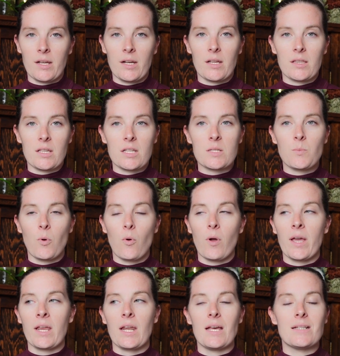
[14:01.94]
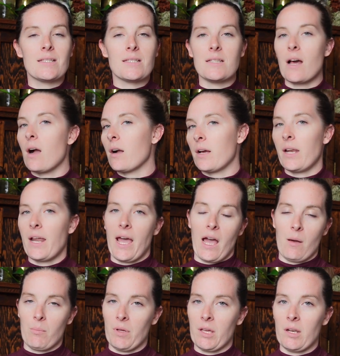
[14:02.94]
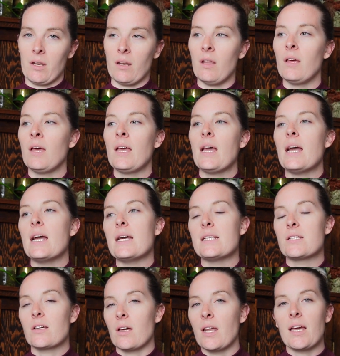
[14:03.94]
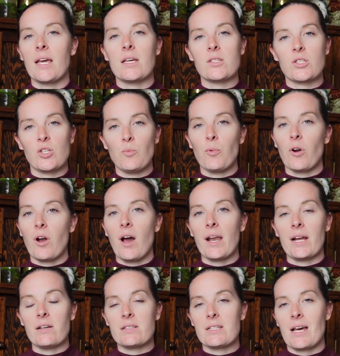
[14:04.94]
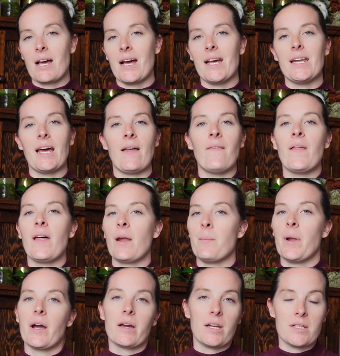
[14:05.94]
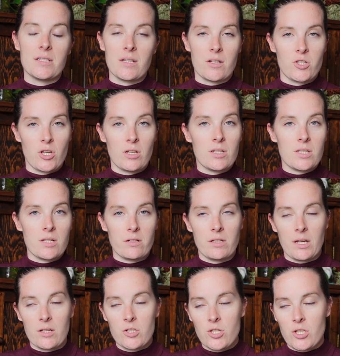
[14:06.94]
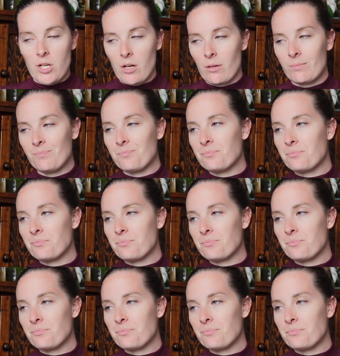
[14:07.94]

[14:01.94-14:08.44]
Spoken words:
it at this point, it's not going to happen. It's going to get super hot outside, and then I'm not going to touch it until next year.